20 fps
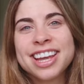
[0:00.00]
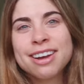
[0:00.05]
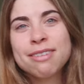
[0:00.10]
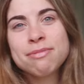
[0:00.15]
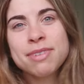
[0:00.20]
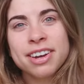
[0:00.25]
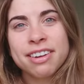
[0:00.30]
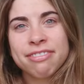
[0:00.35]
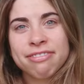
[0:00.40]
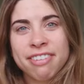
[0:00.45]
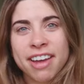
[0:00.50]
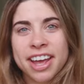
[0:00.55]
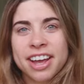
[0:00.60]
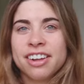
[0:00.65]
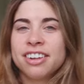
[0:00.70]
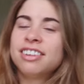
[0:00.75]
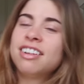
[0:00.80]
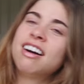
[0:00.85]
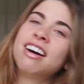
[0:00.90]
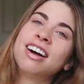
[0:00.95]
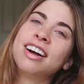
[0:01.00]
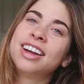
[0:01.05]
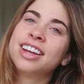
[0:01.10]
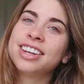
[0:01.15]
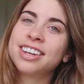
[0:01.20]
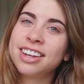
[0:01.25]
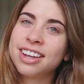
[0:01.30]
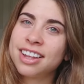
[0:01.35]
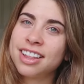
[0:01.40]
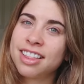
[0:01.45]
think I'm gonna fail
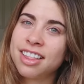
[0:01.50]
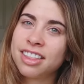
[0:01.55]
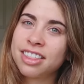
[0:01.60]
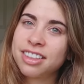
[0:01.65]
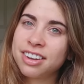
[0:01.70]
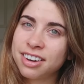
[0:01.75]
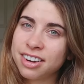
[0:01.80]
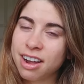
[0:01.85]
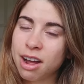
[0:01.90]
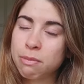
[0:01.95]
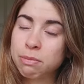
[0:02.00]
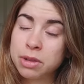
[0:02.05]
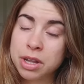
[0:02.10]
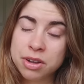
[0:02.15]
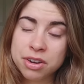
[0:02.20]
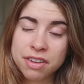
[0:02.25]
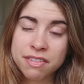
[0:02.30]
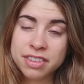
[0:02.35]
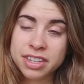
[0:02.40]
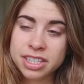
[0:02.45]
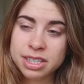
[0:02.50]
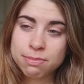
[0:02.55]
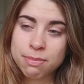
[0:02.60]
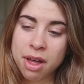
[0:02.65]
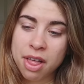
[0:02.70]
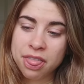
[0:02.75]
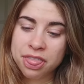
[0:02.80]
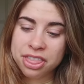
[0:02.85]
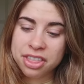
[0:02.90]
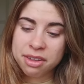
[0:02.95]
on the 3rd upload of this month.